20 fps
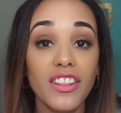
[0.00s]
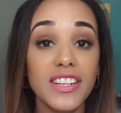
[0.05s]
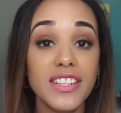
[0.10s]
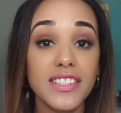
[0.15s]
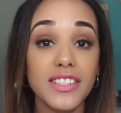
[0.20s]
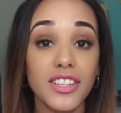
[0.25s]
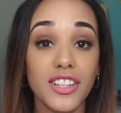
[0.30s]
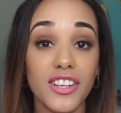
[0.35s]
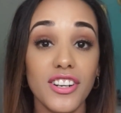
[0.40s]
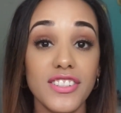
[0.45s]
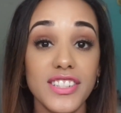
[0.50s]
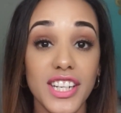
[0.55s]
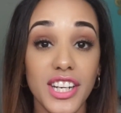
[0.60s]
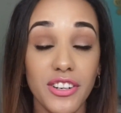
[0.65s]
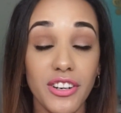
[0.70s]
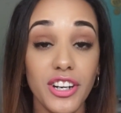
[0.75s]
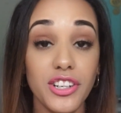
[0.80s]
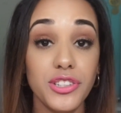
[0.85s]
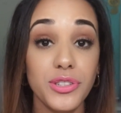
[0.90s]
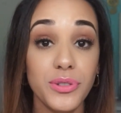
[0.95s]
these girls
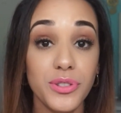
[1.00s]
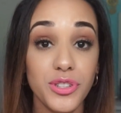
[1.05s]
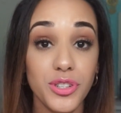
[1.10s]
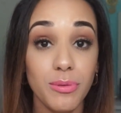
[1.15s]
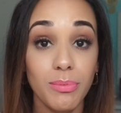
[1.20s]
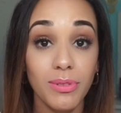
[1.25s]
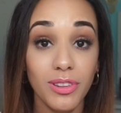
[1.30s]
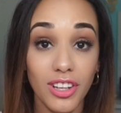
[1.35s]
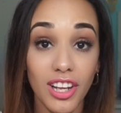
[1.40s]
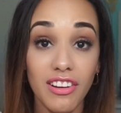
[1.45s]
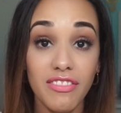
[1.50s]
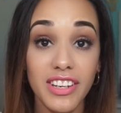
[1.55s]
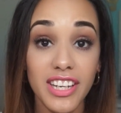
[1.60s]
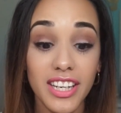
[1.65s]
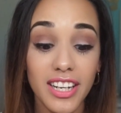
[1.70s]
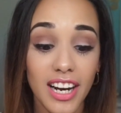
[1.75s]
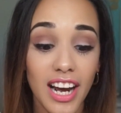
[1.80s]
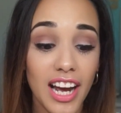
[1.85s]
here on YouTube love it.